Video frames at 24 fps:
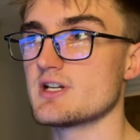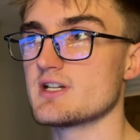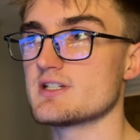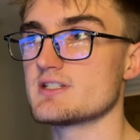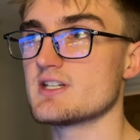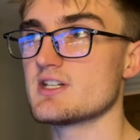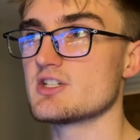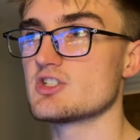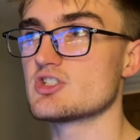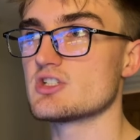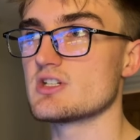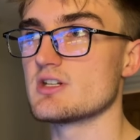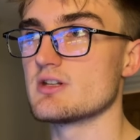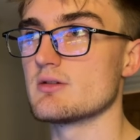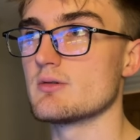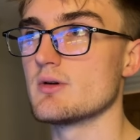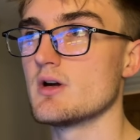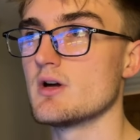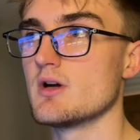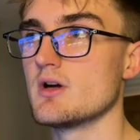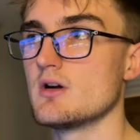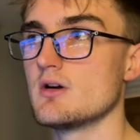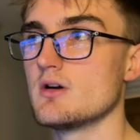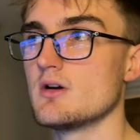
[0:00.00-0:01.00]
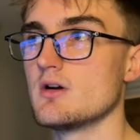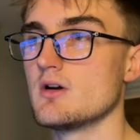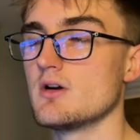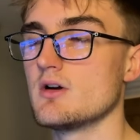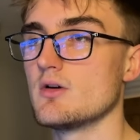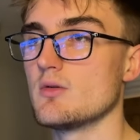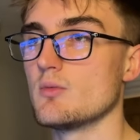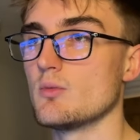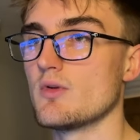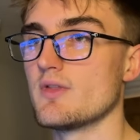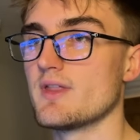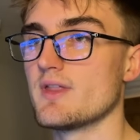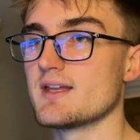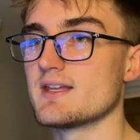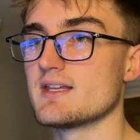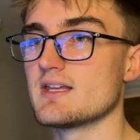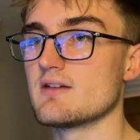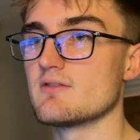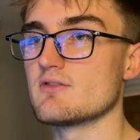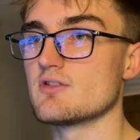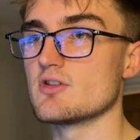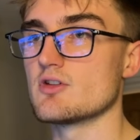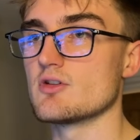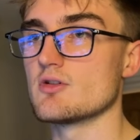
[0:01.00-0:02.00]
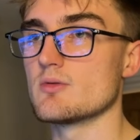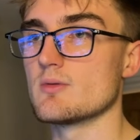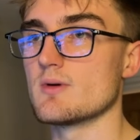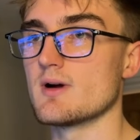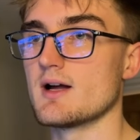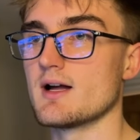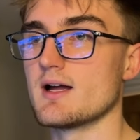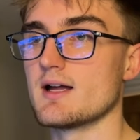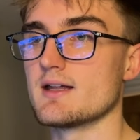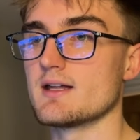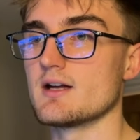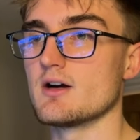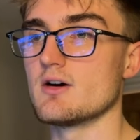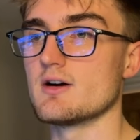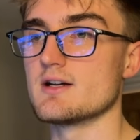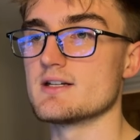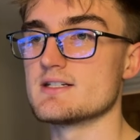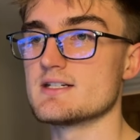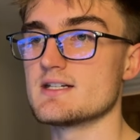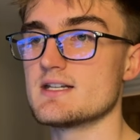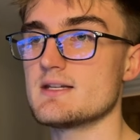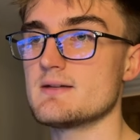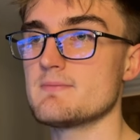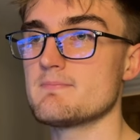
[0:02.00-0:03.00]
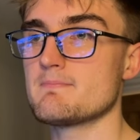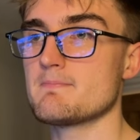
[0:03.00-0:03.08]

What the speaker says: essentially will then give you a ID,